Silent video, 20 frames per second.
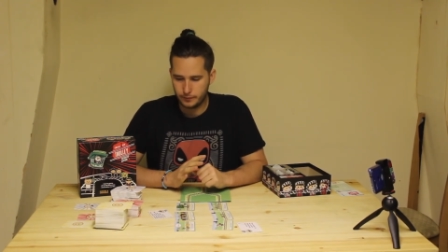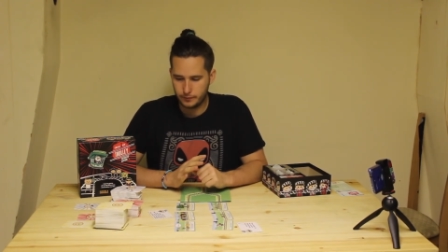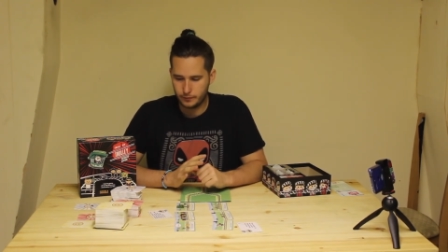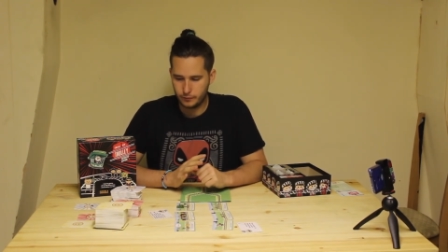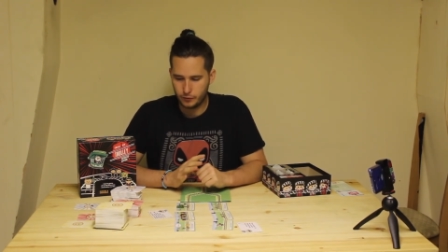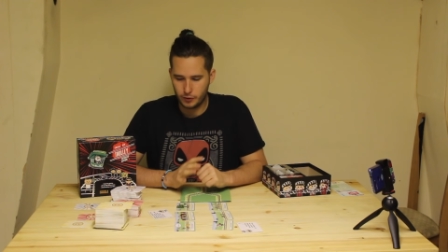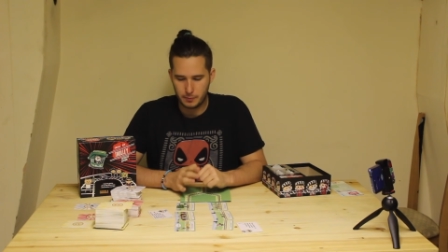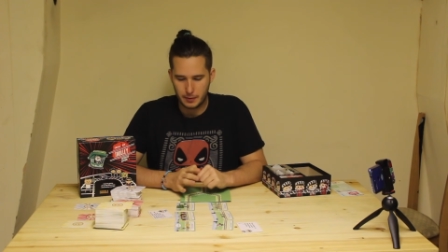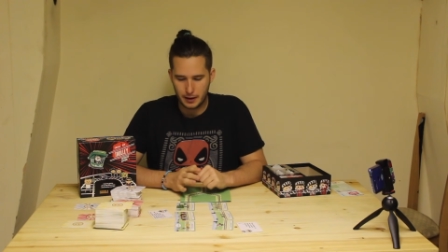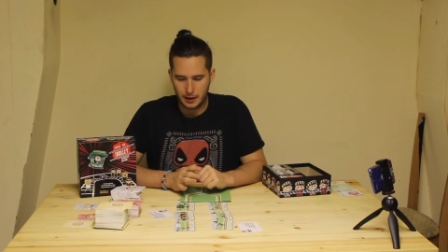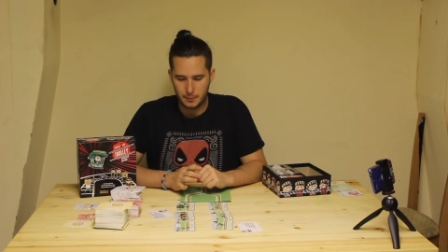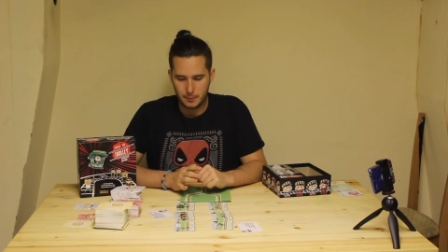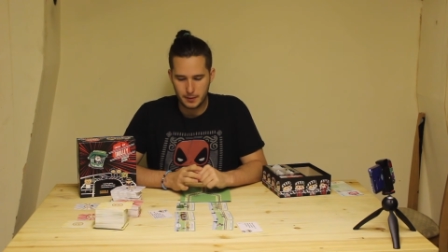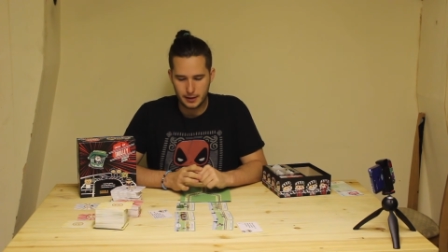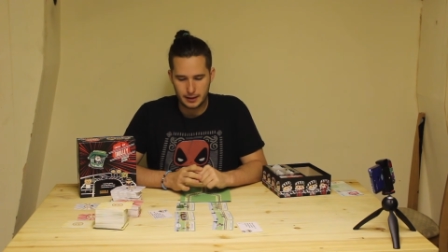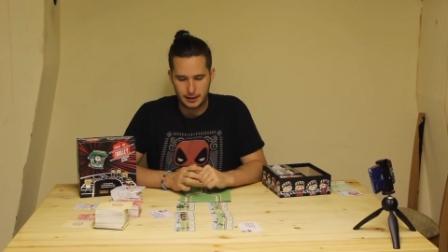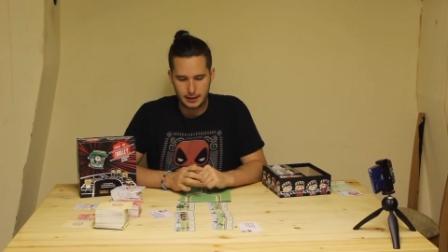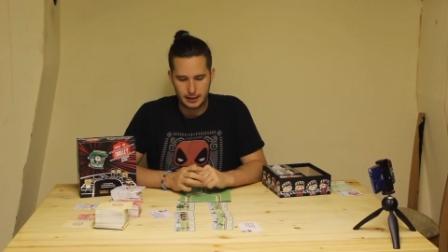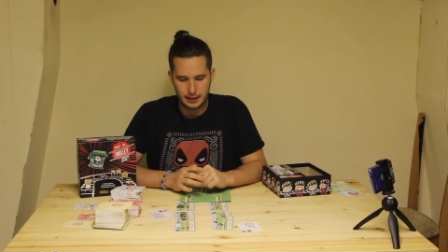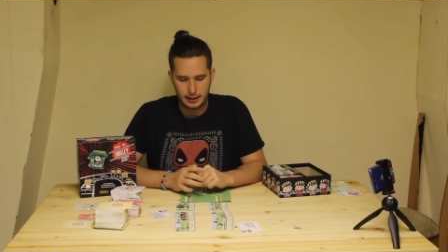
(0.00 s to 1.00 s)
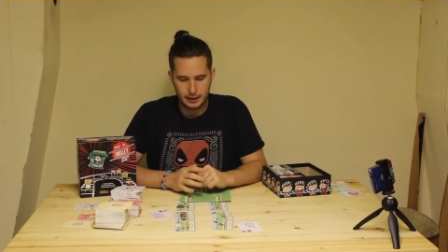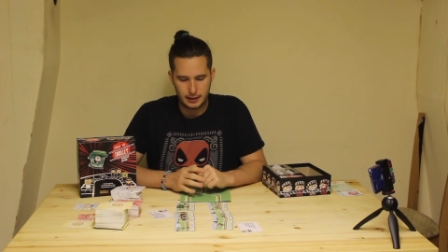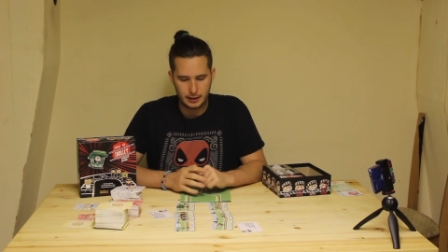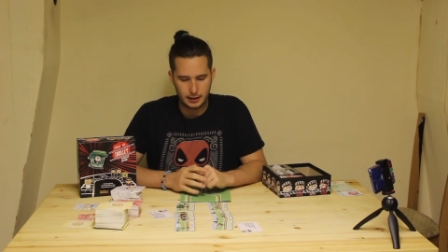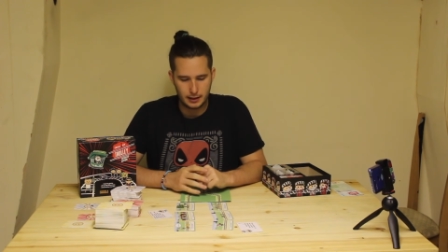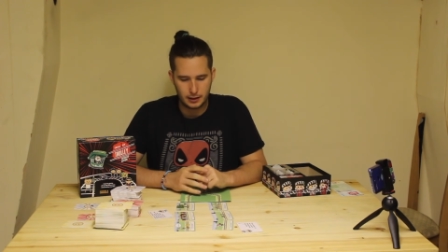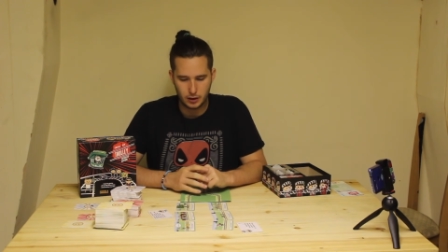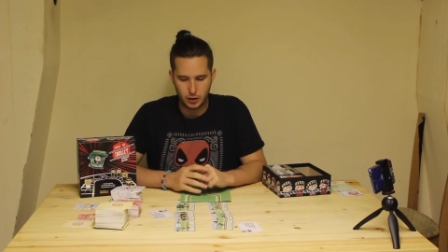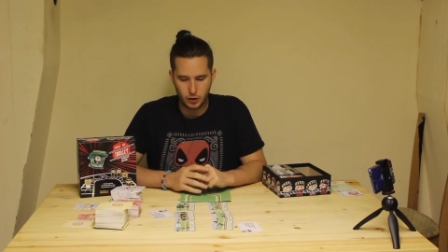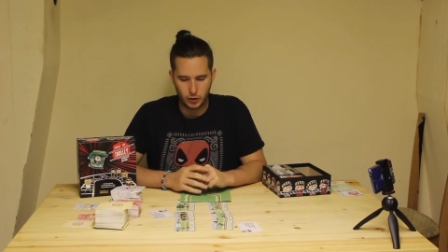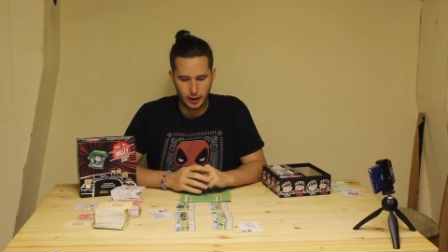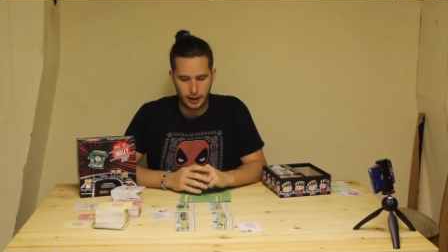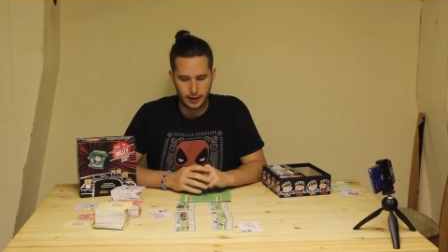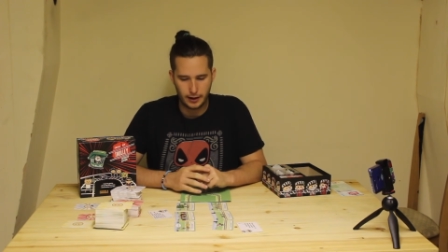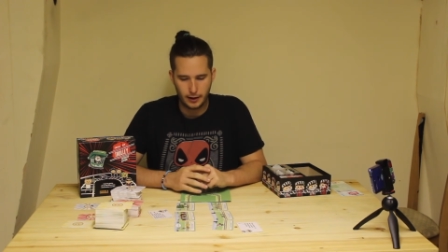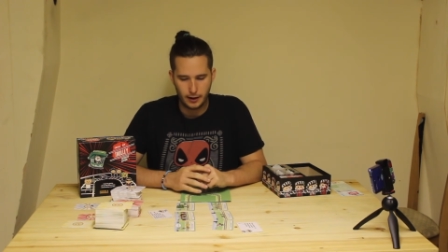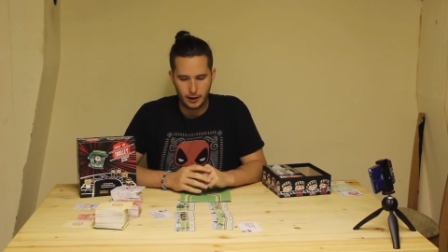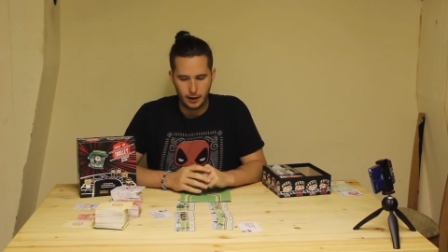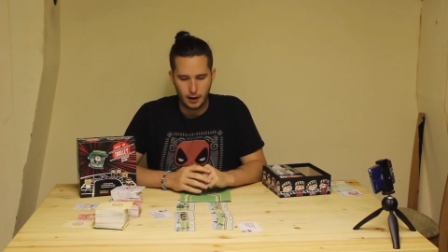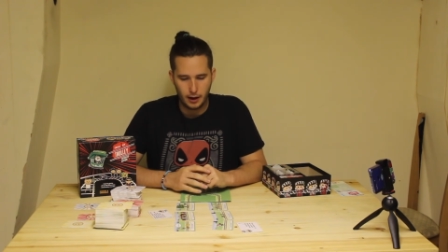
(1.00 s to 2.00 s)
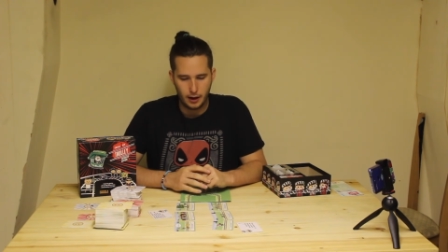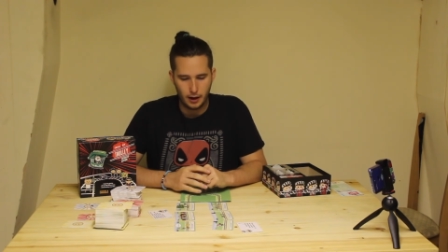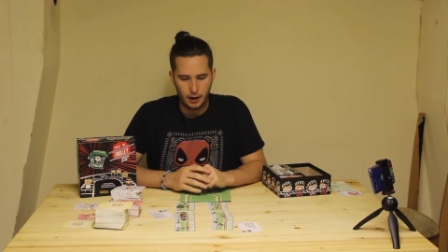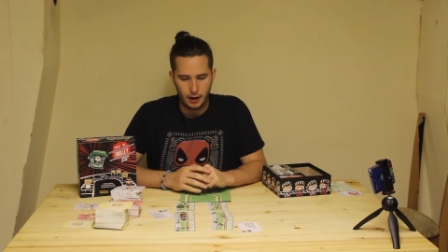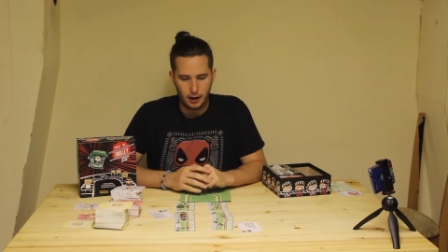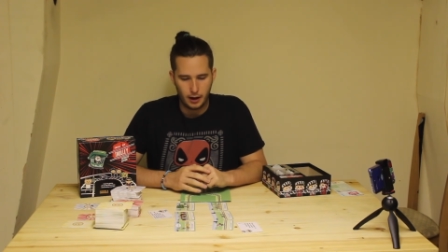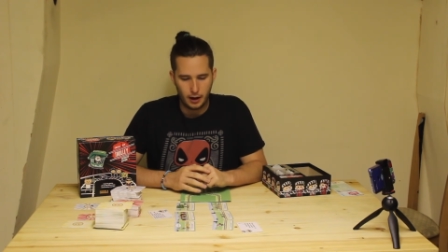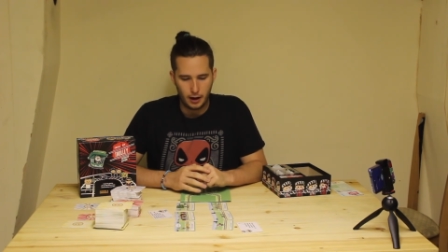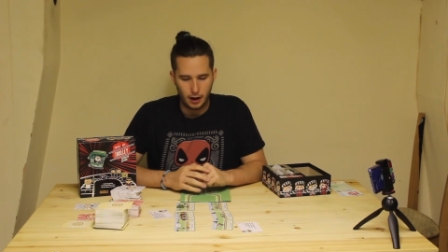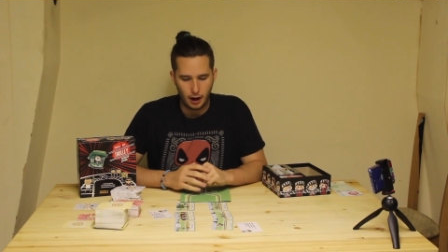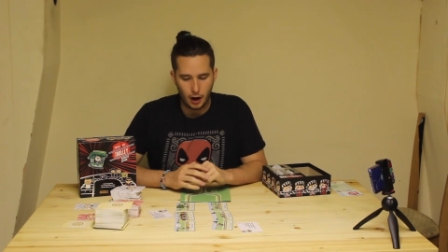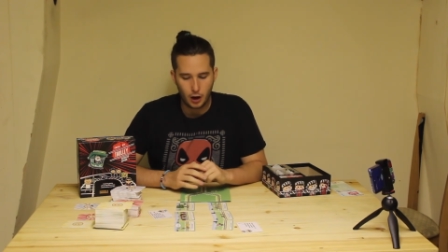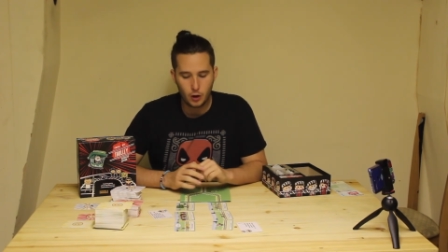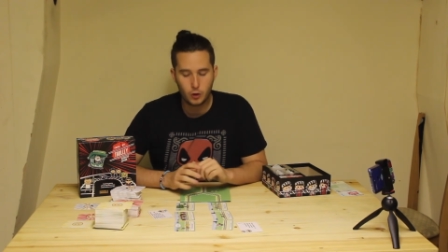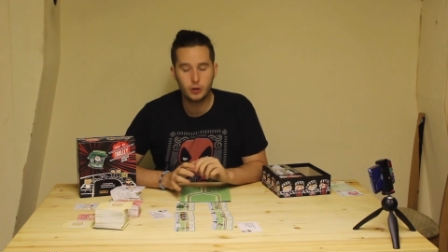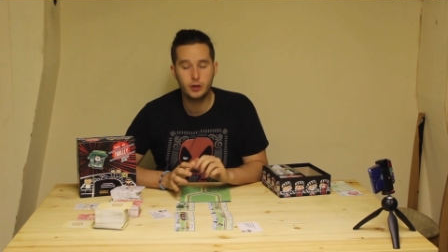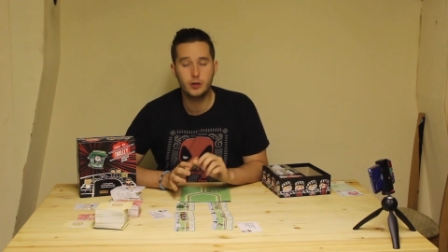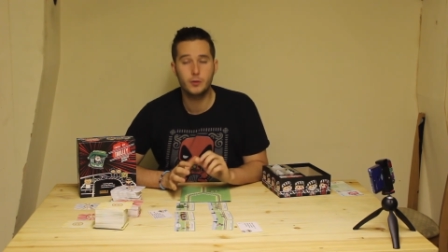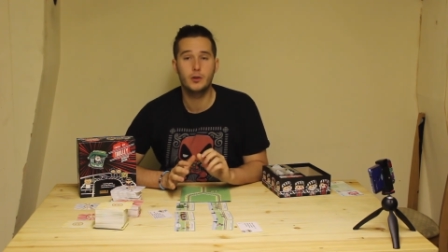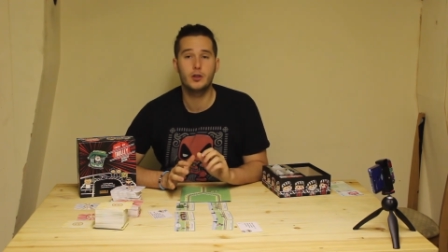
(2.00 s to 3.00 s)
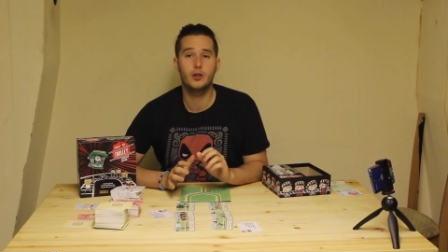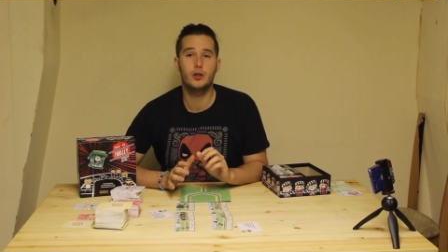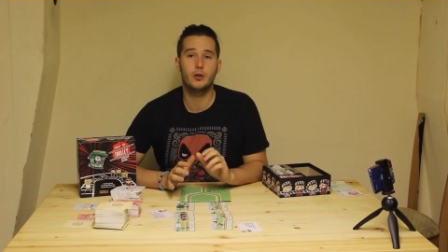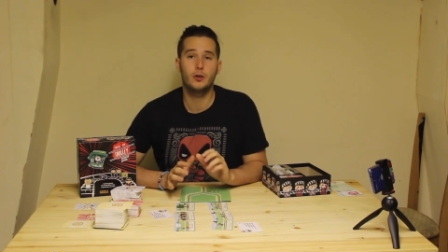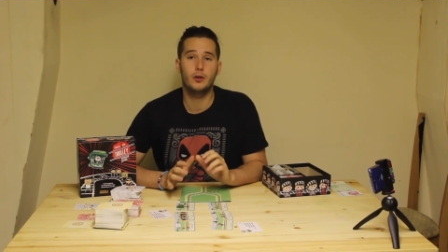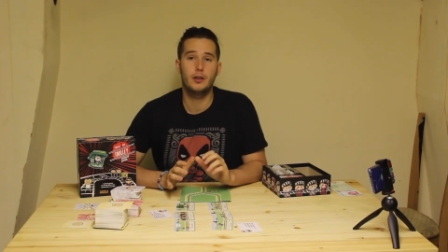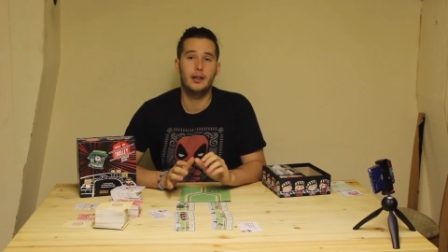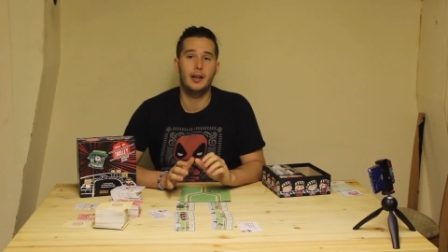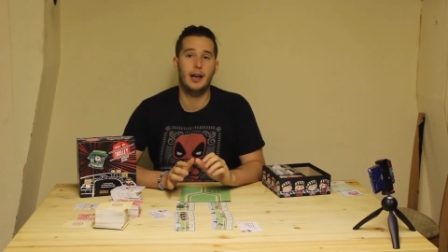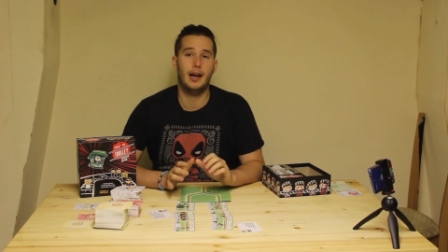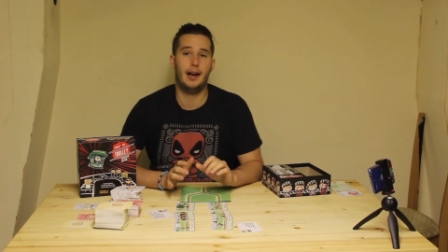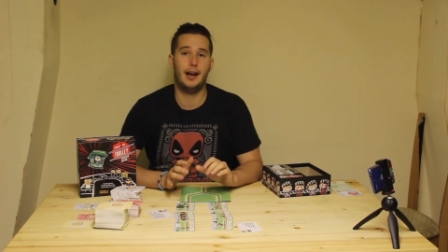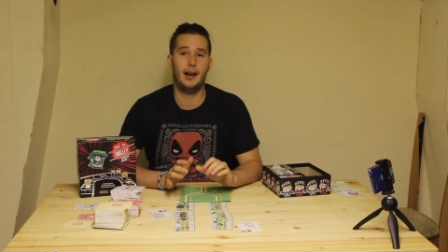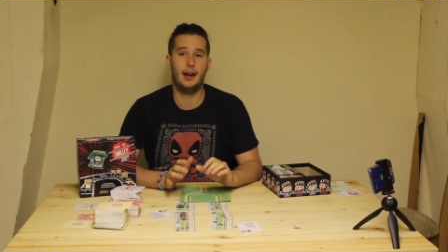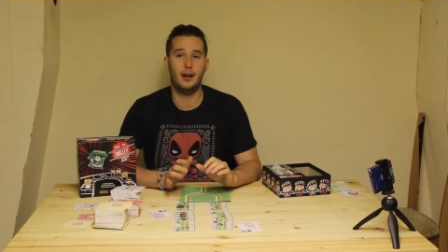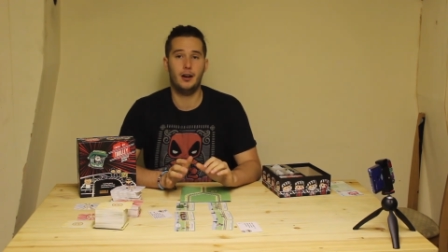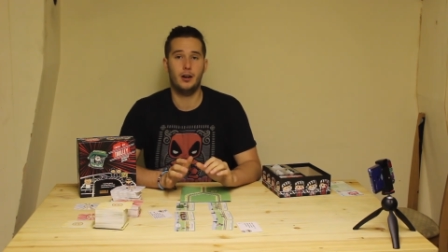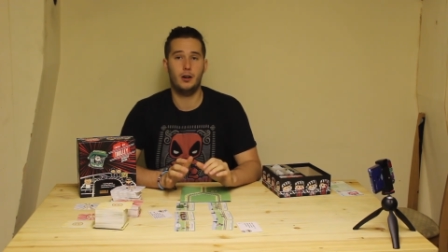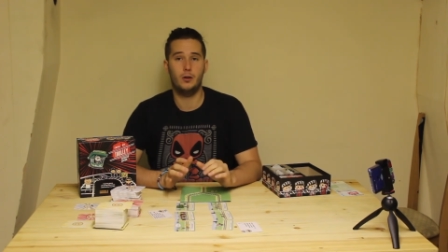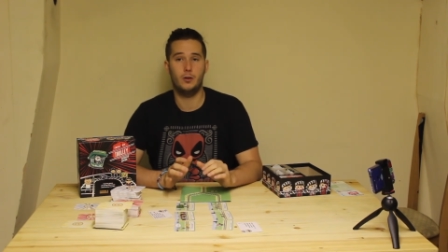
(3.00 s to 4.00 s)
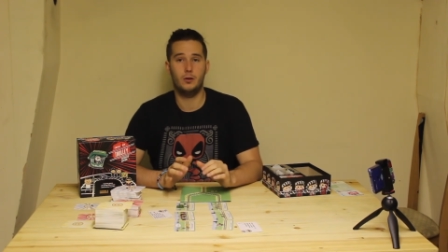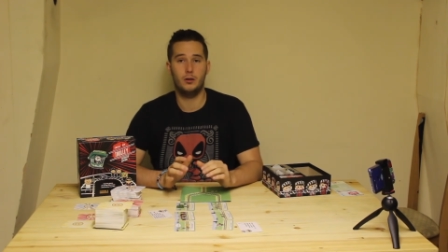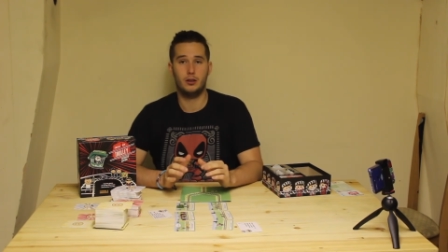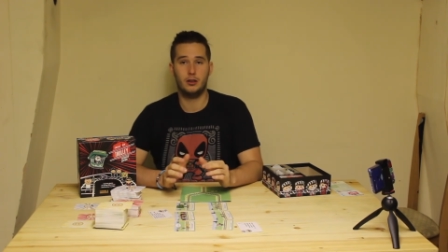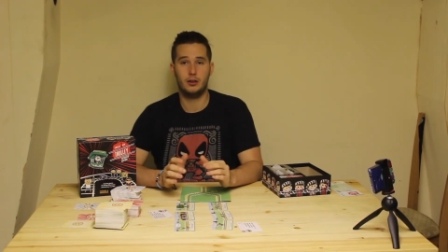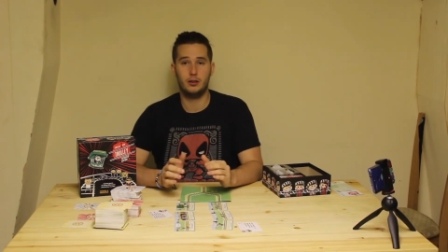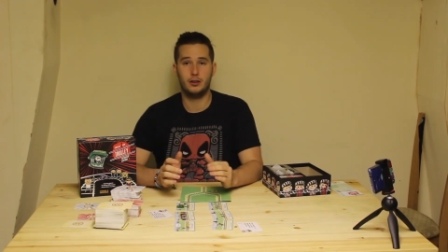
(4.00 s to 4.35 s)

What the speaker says: replayability, great. I also enjoy how,